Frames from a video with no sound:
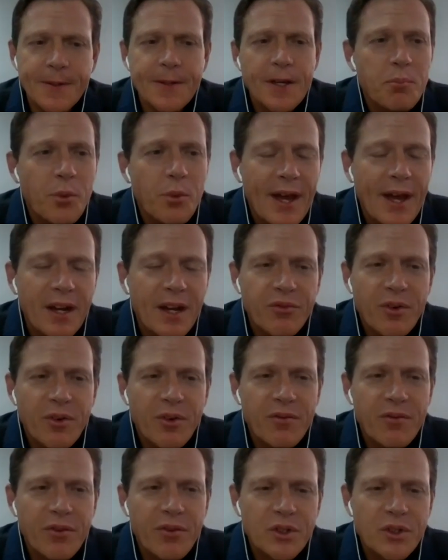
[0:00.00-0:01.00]
Brad
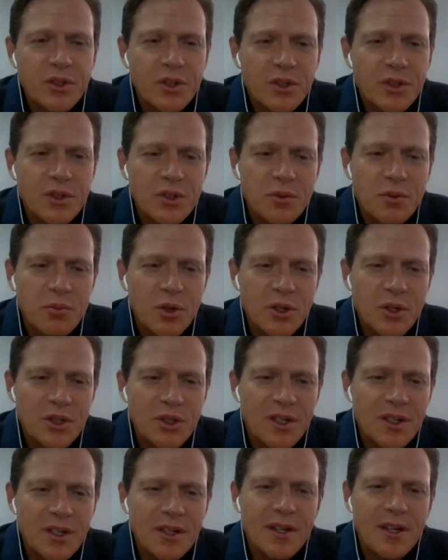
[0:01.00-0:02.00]
from First
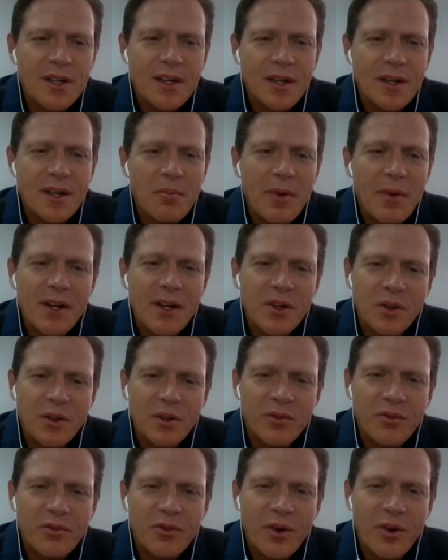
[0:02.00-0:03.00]
Distribution,
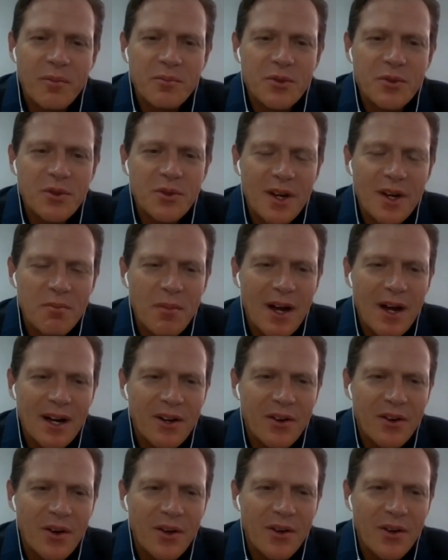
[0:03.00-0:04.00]
Emmanuel from Trend
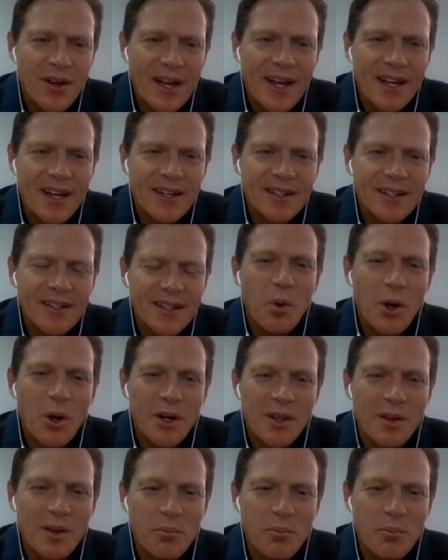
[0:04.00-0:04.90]
Micro and part of the